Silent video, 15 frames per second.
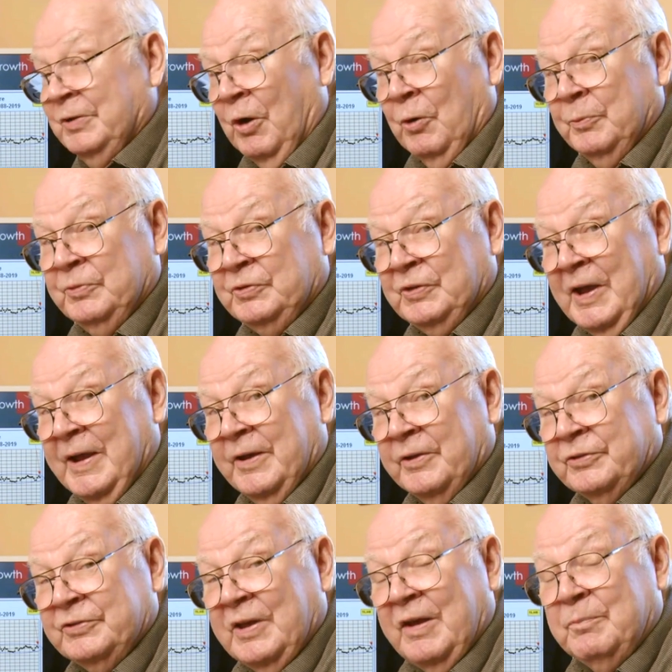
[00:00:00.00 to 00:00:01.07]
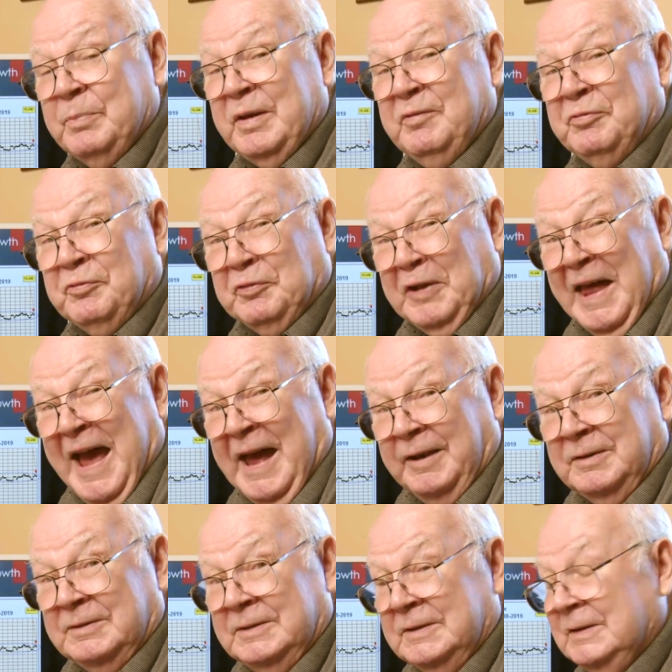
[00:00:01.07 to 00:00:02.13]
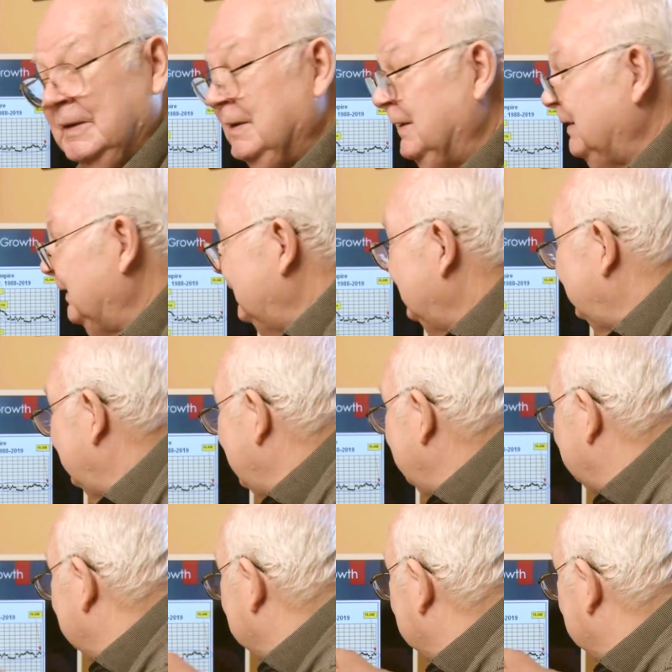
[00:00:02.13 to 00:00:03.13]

home sales have been flat. They've